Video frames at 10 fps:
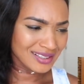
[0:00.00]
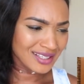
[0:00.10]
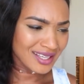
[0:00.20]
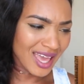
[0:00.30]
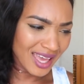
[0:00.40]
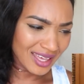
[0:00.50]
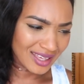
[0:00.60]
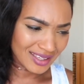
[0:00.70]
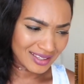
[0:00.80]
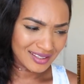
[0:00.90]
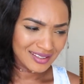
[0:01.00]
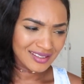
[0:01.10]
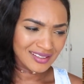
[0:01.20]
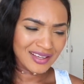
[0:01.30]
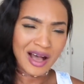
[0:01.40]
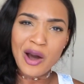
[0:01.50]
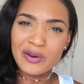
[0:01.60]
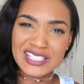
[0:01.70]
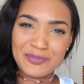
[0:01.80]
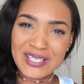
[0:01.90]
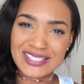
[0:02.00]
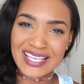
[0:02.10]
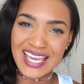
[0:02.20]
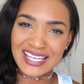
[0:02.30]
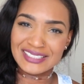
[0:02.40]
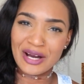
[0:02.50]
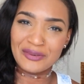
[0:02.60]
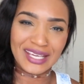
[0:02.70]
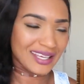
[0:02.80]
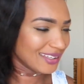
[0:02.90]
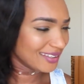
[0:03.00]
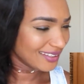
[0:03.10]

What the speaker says: Woo! Hey, Otis been singing, don't he?